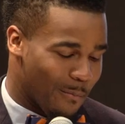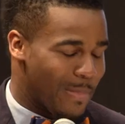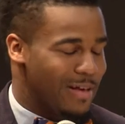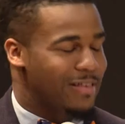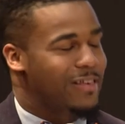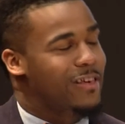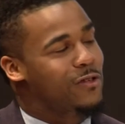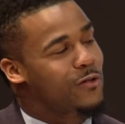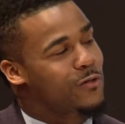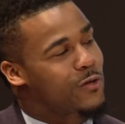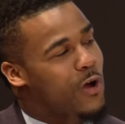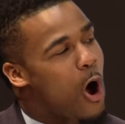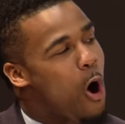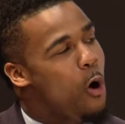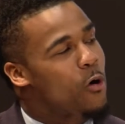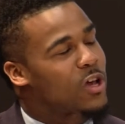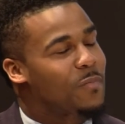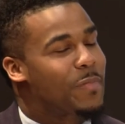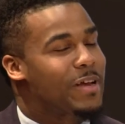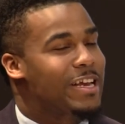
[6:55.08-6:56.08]
My sister's
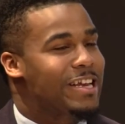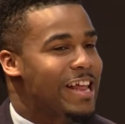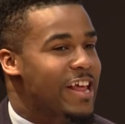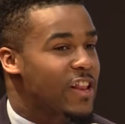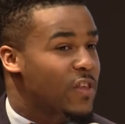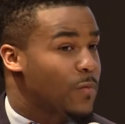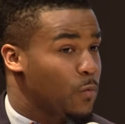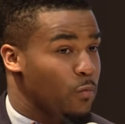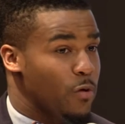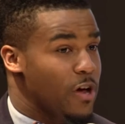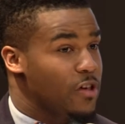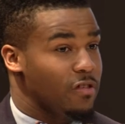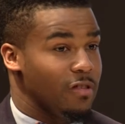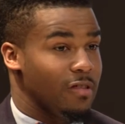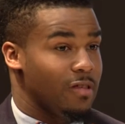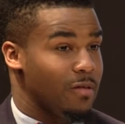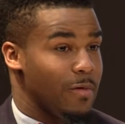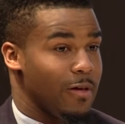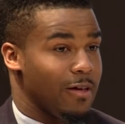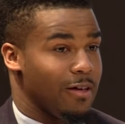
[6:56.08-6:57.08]
always been an
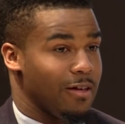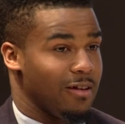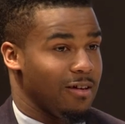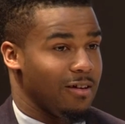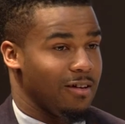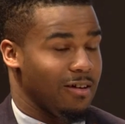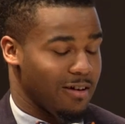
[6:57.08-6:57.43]
inspiration to me.